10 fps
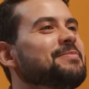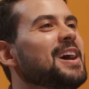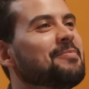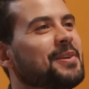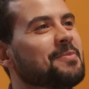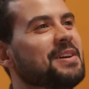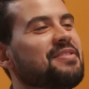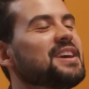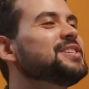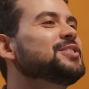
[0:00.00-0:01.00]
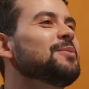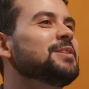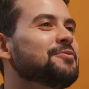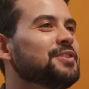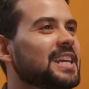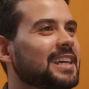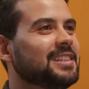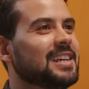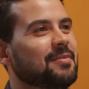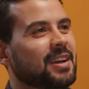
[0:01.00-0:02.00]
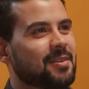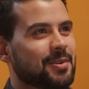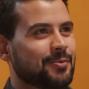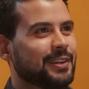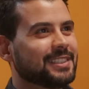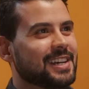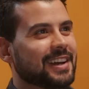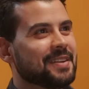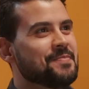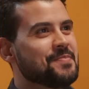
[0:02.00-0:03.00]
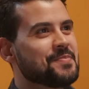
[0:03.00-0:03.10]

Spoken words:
Jamaal Bowman, thank you so much for taking the time to come on a Real Talk.